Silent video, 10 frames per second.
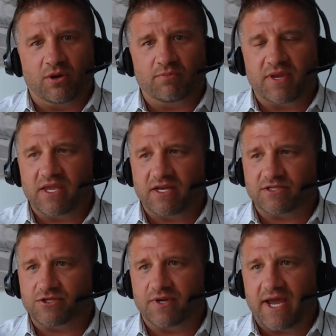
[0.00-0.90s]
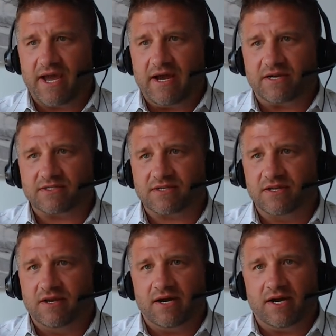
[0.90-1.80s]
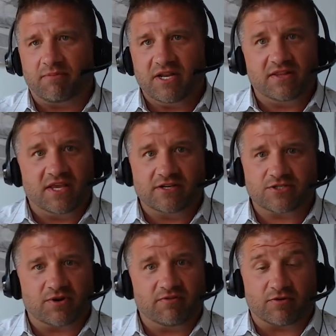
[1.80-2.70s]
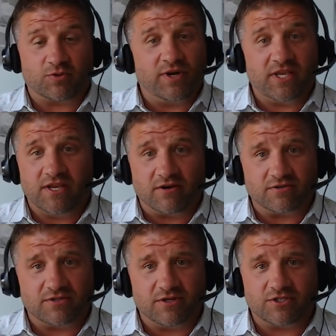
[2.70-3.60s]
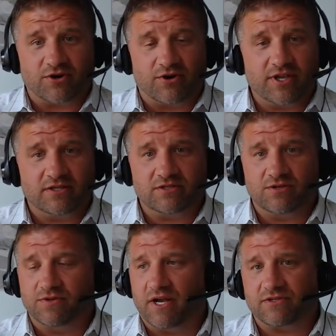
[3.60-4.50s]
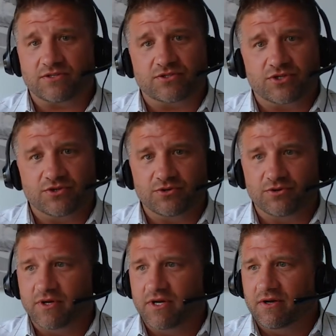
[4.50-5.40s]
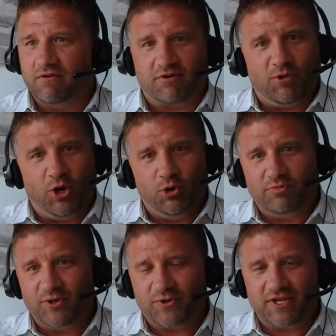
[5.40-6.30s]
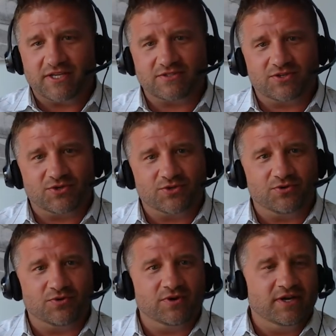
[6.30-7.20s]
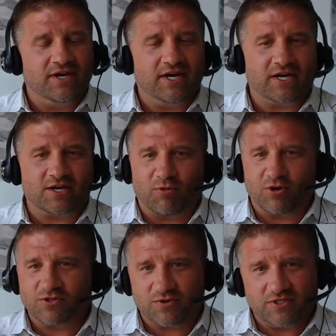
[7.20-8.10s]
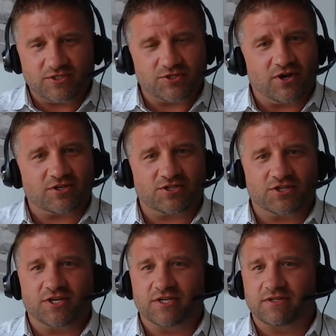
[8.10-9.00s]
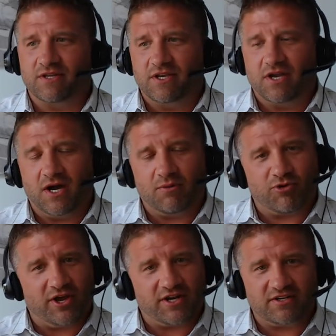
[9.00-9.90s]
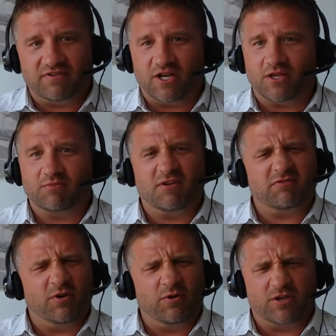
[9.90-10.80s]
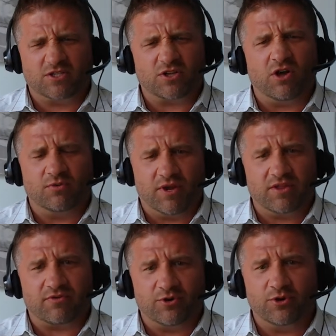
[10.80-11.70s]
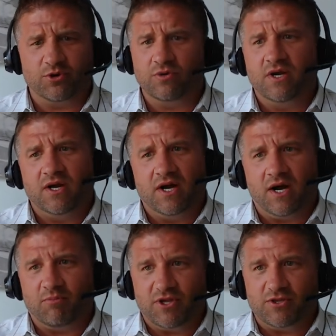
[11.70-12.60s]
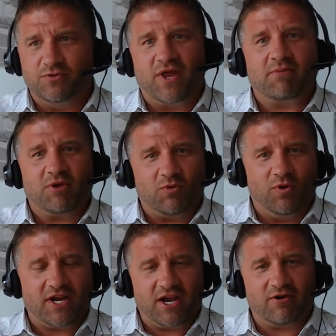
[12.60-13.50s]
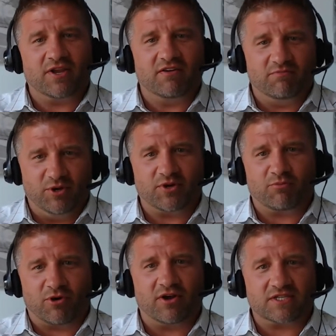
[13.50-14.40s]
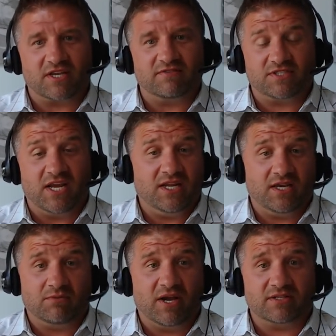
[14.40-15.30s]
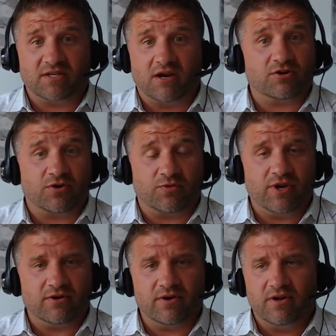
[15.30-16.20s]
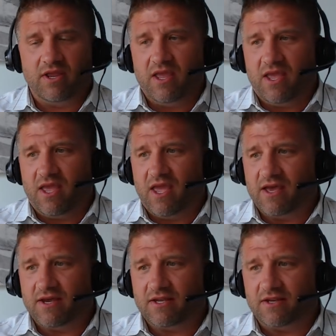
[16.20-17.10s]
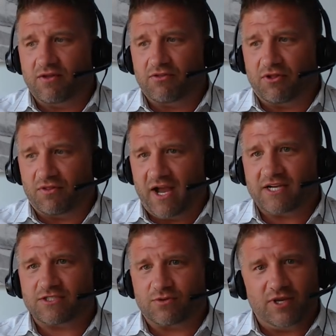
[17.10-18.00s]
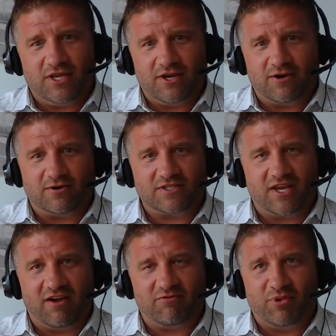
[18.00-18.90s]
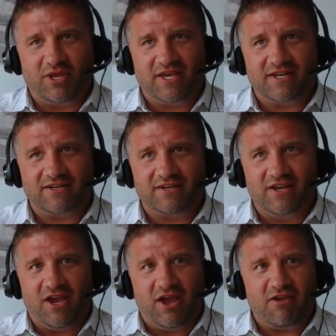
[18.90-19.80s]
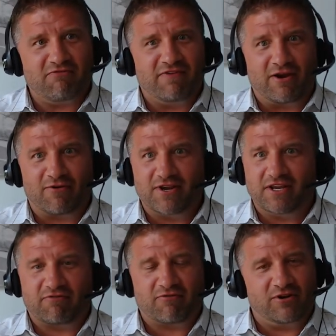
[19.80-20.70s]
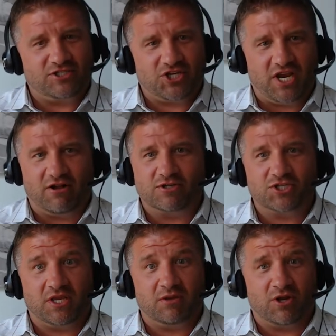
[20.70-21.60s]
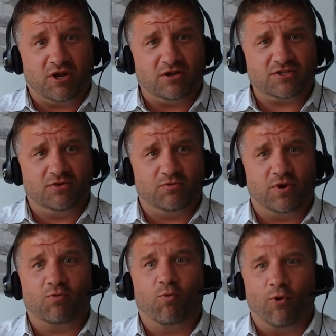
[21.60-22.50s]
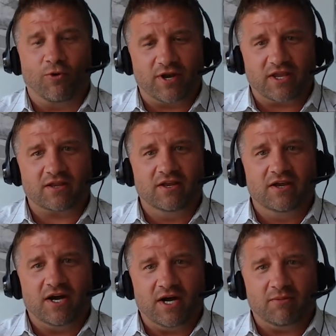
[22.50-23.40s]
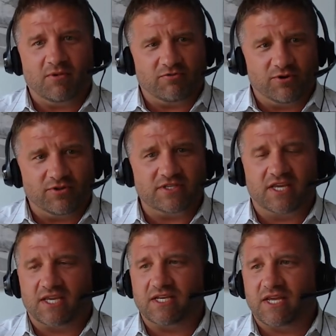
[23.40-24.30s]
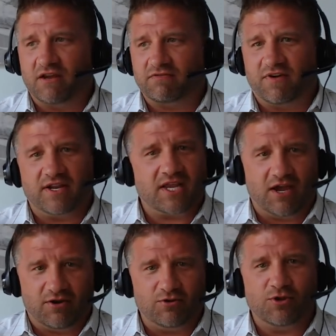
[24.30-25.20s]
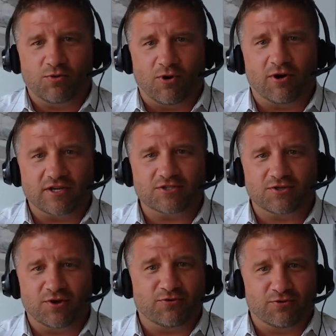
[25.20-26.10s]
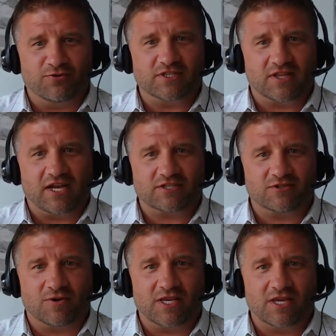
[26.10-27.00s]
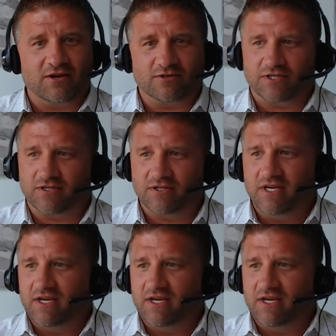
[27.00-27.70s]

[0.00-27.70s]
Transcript: on me, as you had asked, I've been in the industry for 20 years, you know, starting in 2002 from home building to uh, commercial construction, uh, product development focused all the way through. Uh, but you name it, one area of building products I've stayed in my entire career. And the last three years have been a very different, challenging, but also rewarding um, of really digging down, finding out who you are as you go through these last three years. And